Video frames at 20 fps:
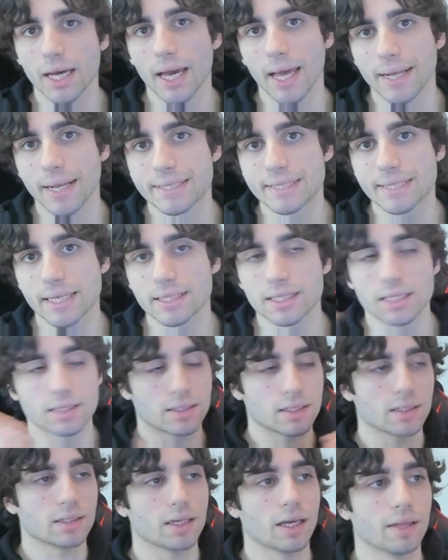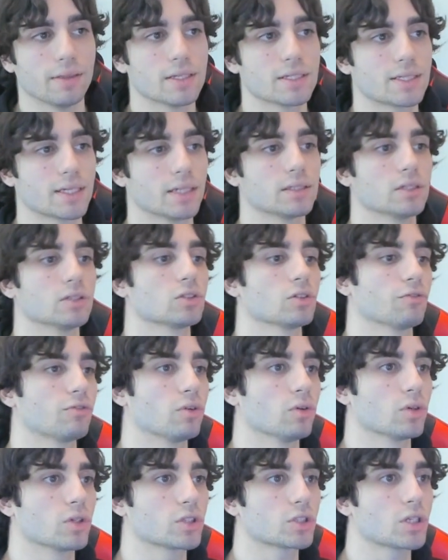It says it in the sentence,
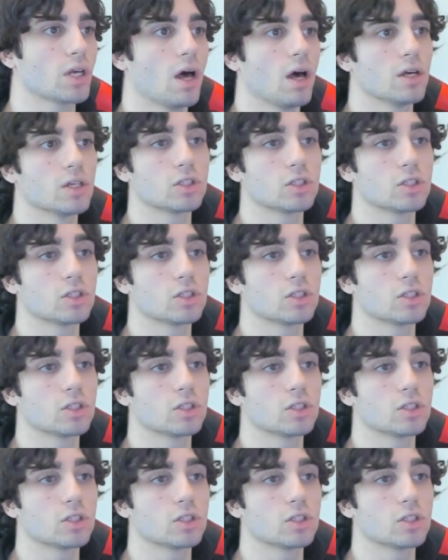of course.